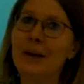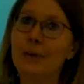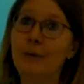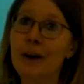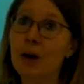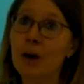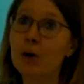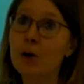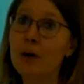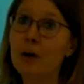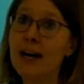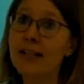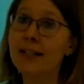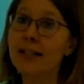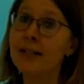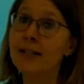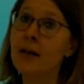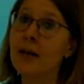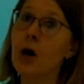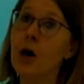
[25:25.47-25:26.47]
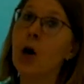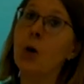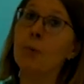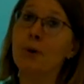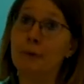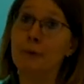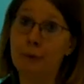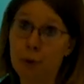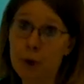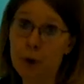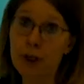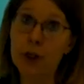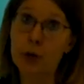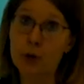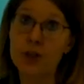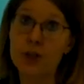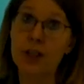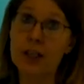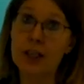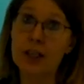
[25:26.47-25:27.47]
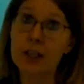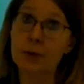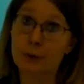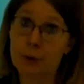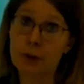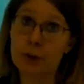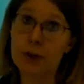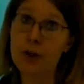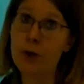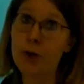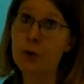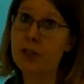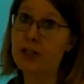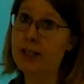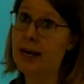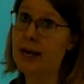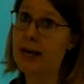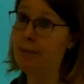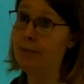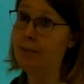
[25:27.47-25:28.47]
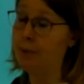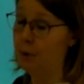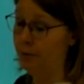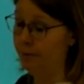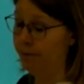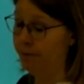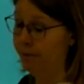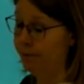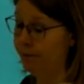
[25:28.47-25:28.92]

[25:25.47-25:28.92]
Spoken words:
evaluated before using it for a new escape room.